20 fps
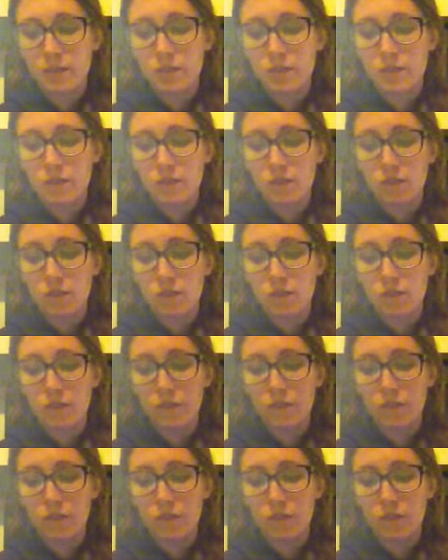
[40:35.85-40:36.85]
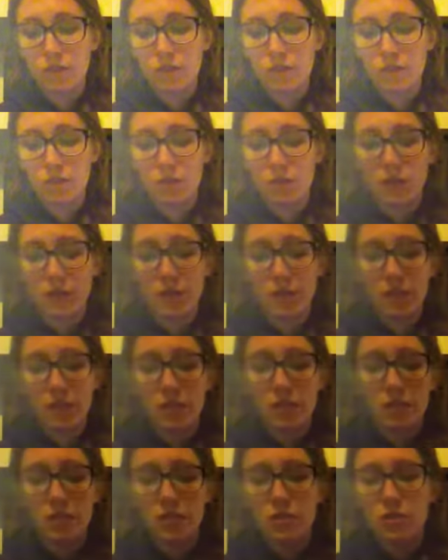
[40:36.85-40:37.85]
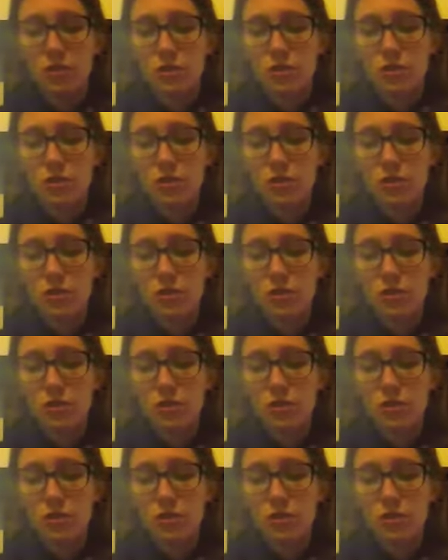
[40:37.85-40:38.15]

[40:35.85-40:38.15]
So, for those that don't know what that is it's